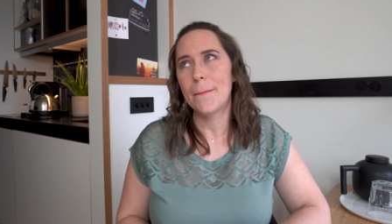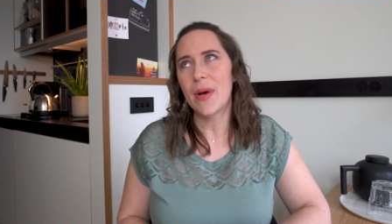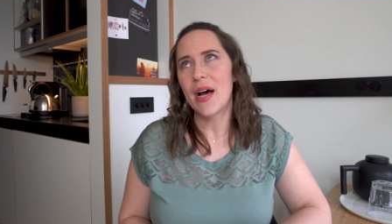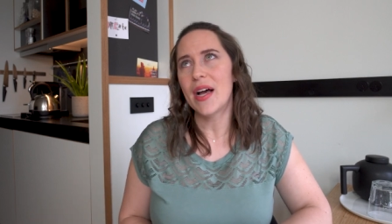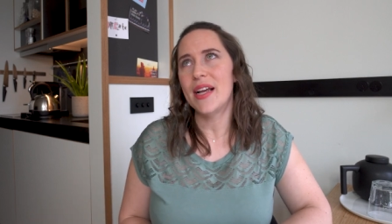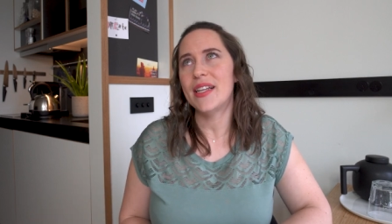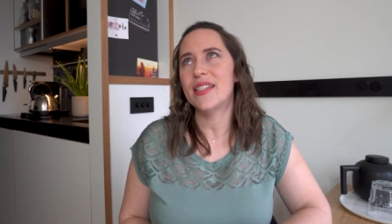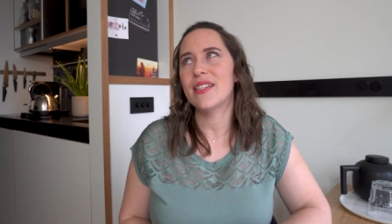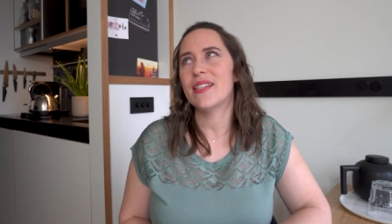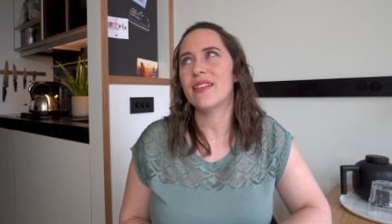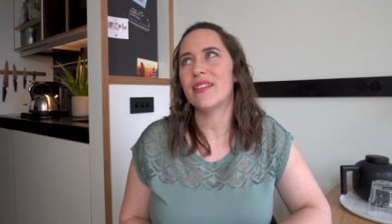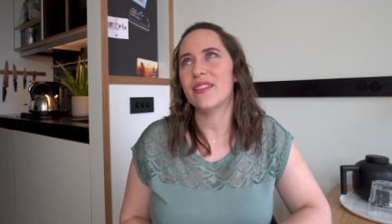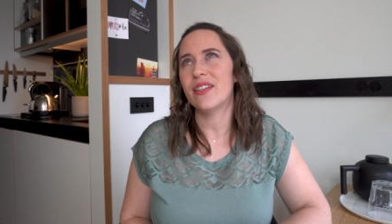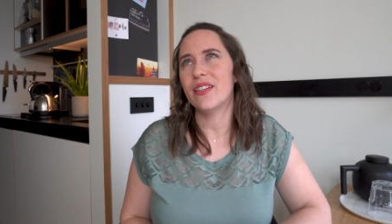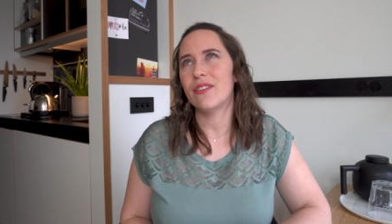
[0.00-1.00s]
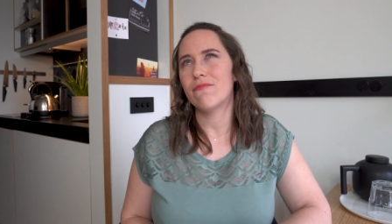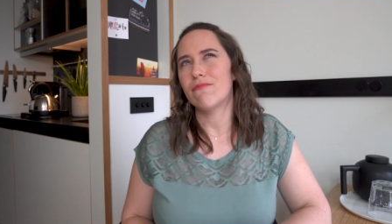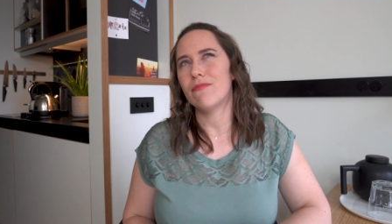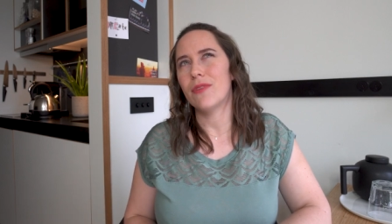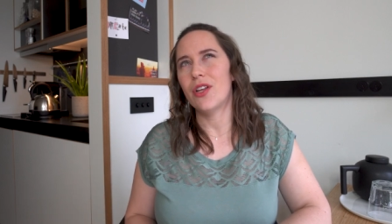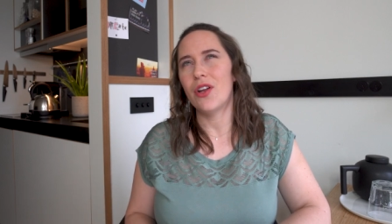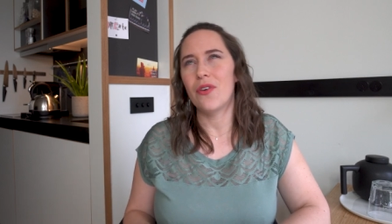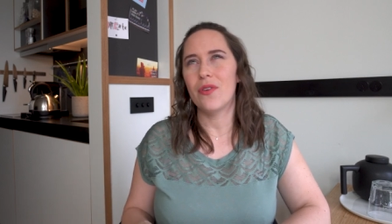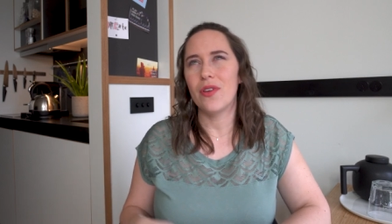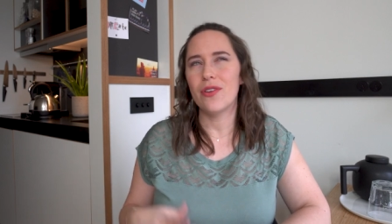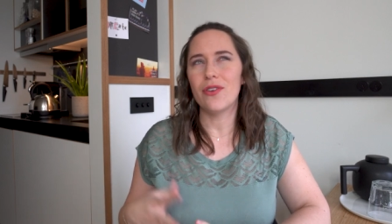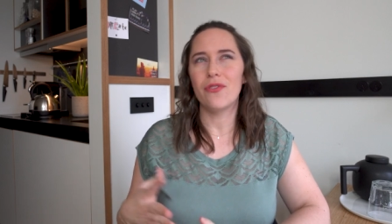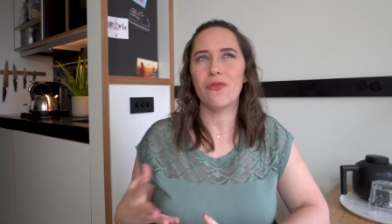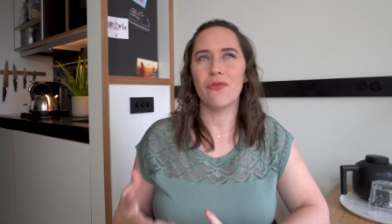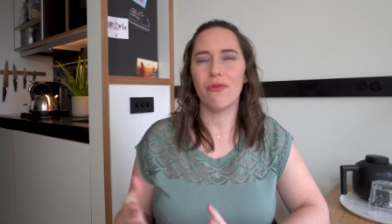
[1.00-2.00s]
but you know, you
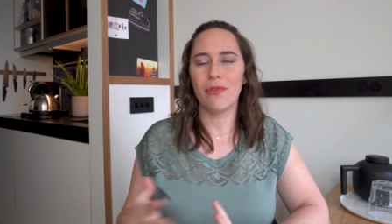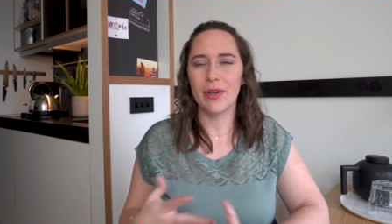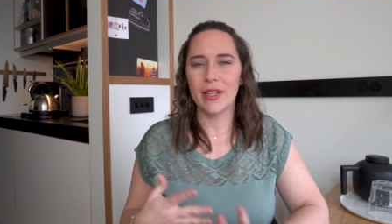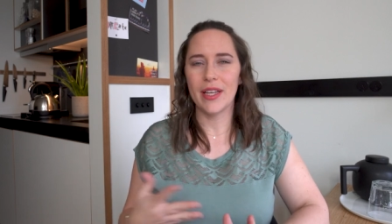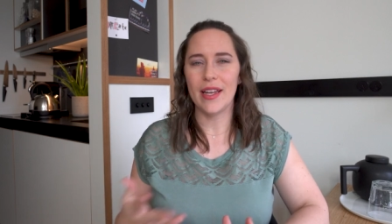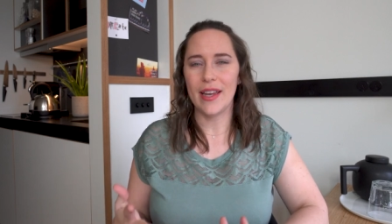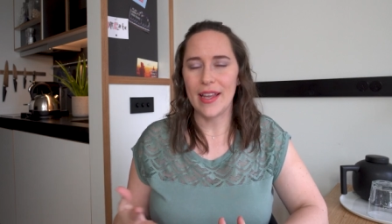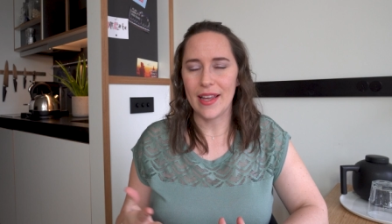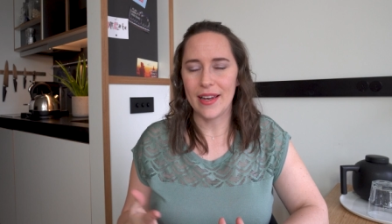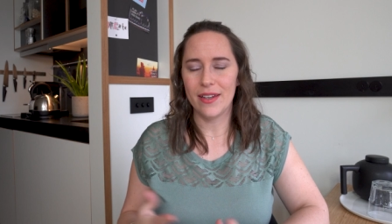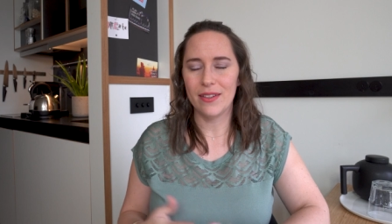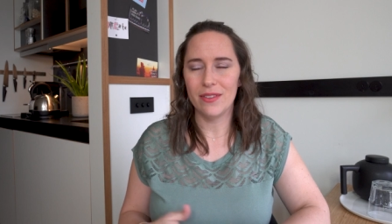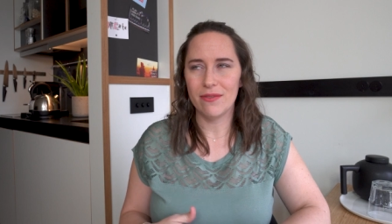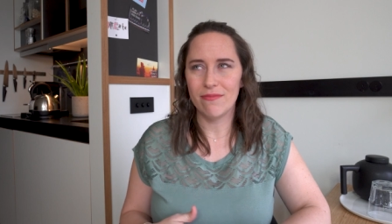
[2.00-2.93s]
don't really need